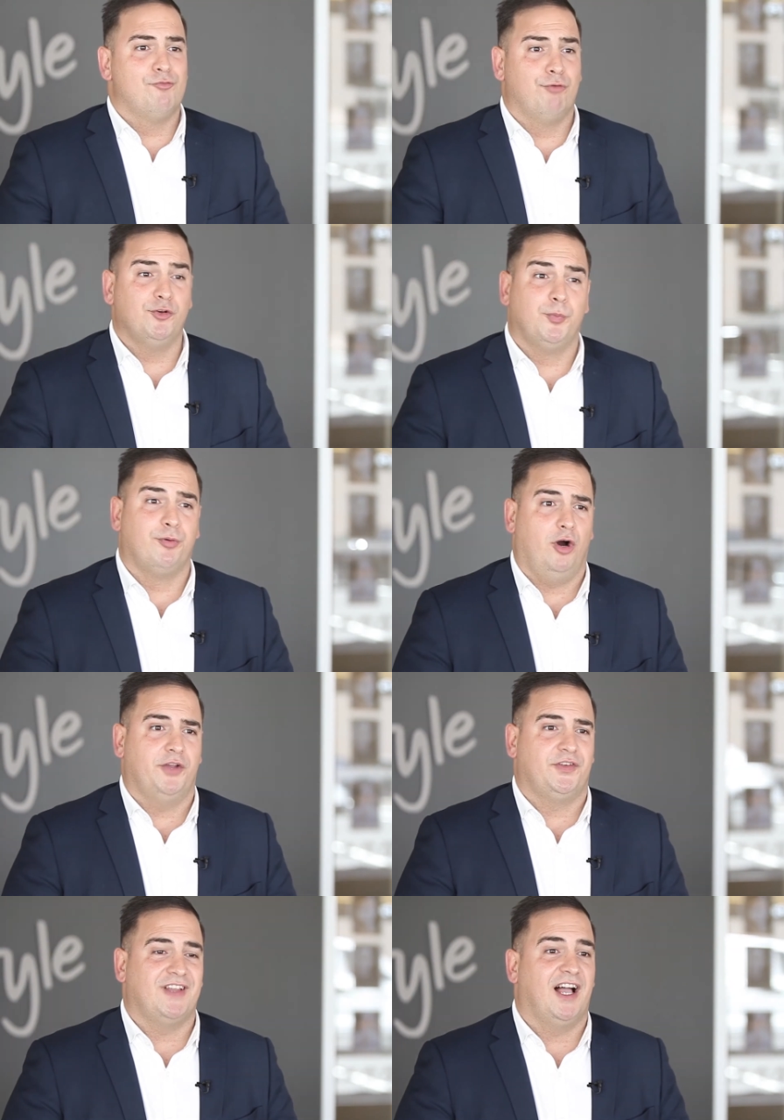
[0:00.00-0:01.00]
Rental
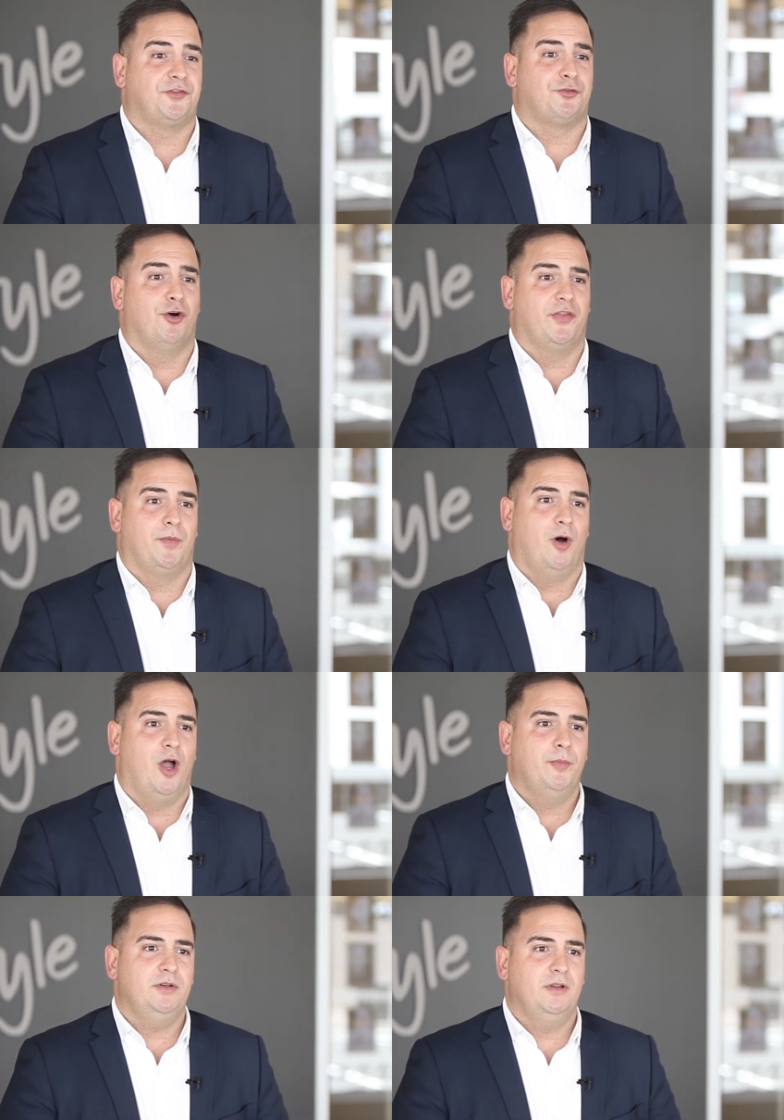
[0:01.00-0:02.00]
prices are strong at the
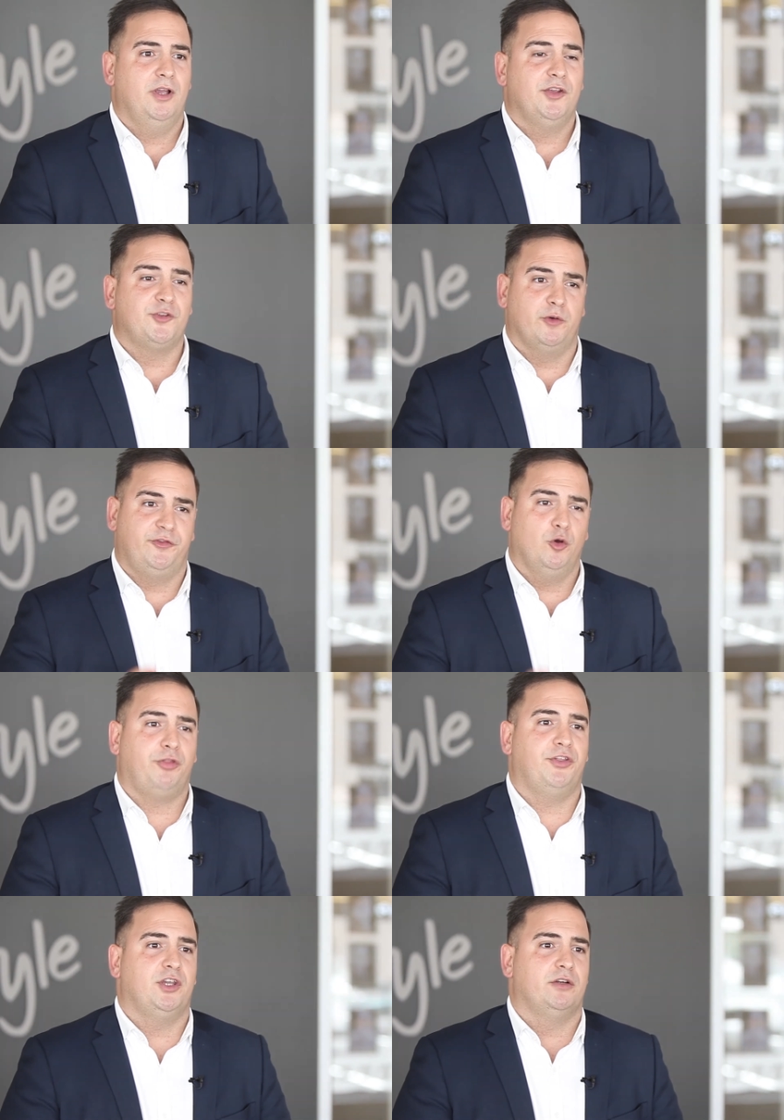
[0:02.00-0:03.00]
moment, so if you're
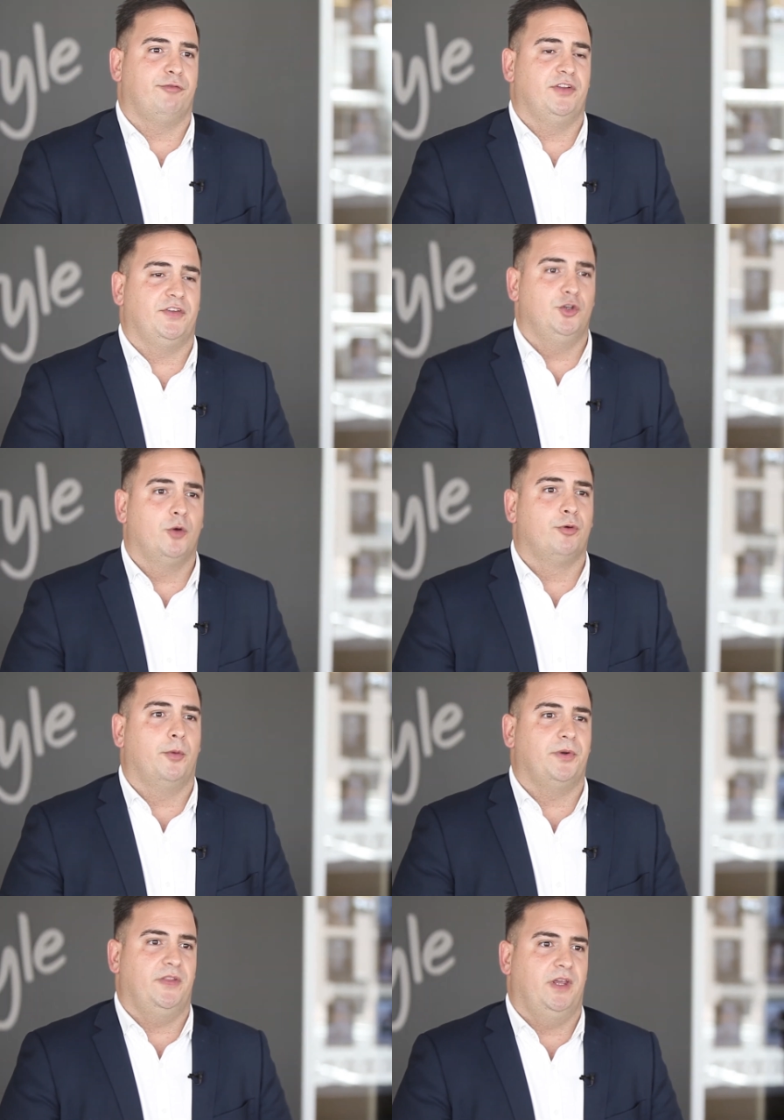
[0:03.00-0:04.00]
thinking of renting your
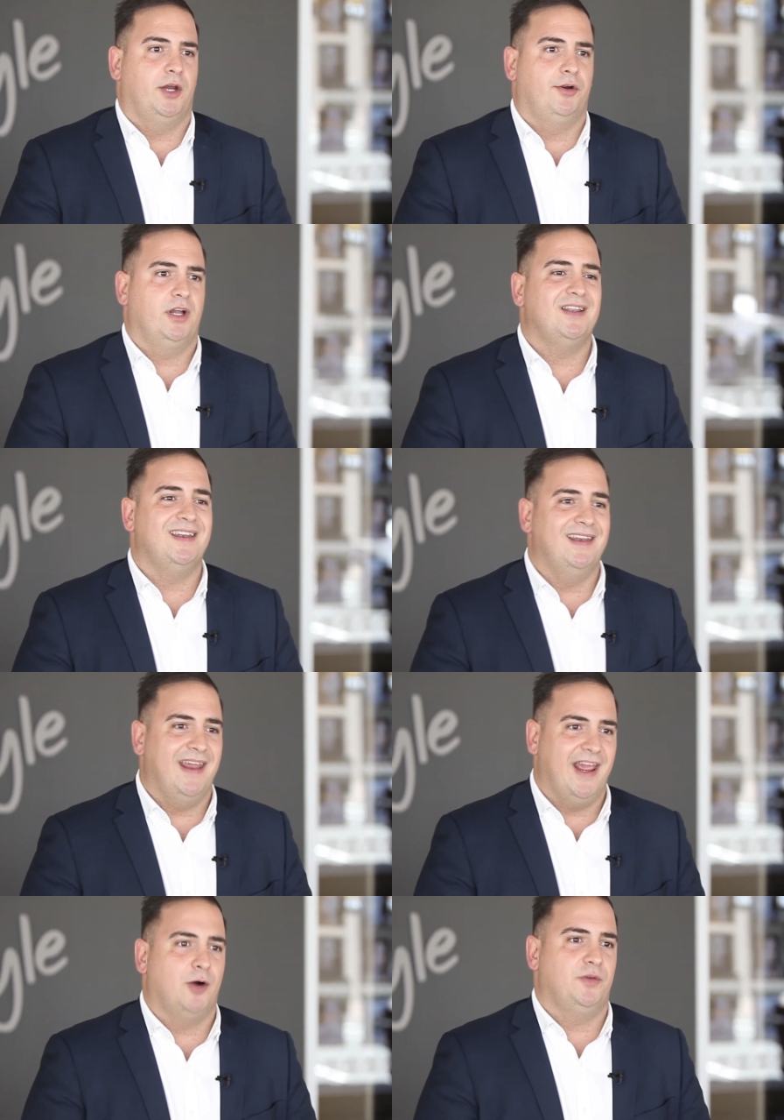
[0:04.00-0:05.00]
property in the area,
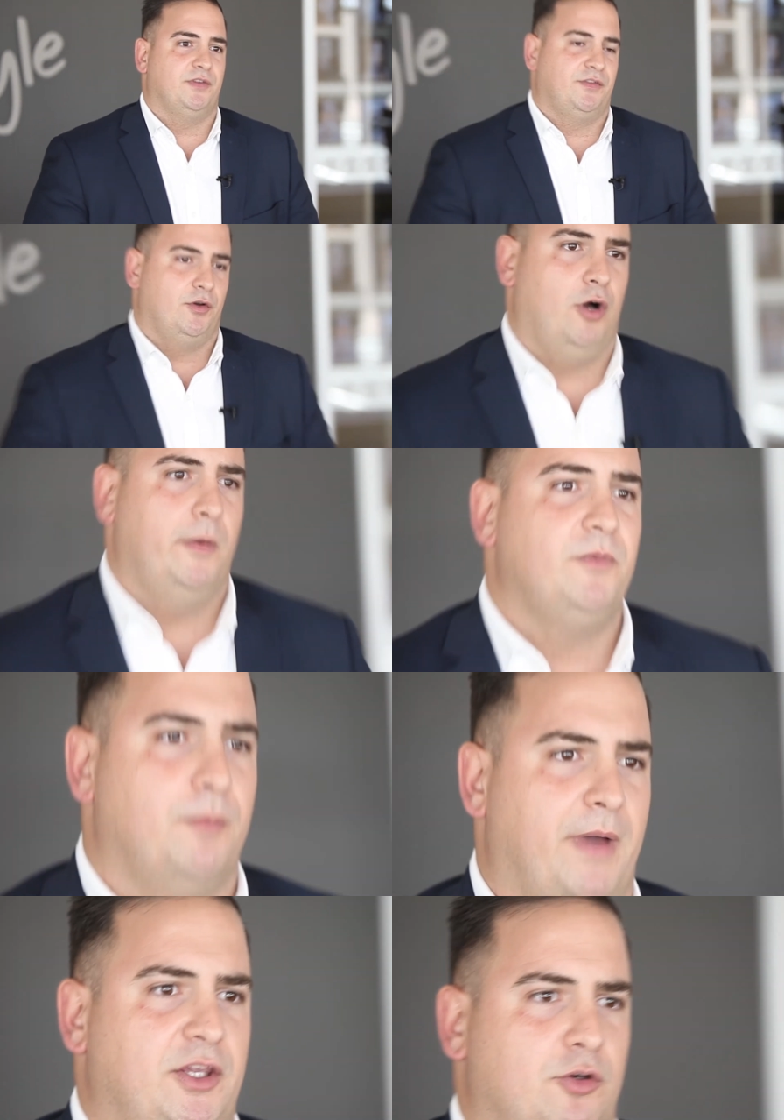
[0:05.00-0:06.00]
now is the time to
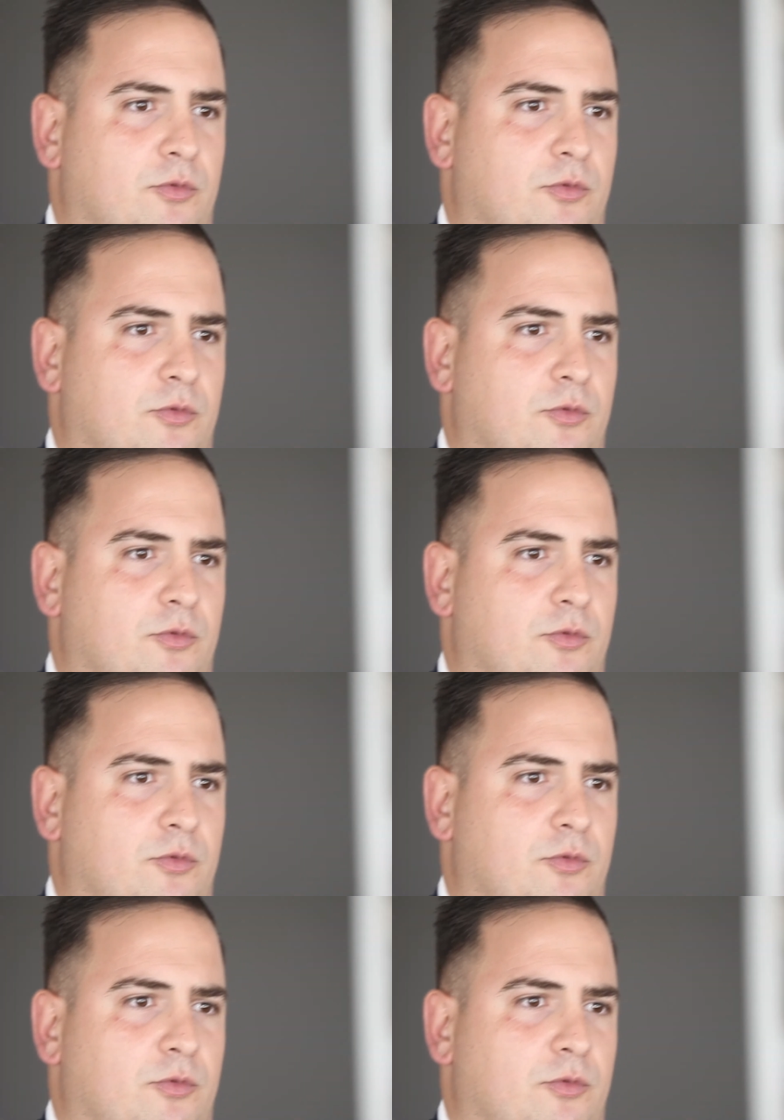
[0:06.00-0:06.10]
make your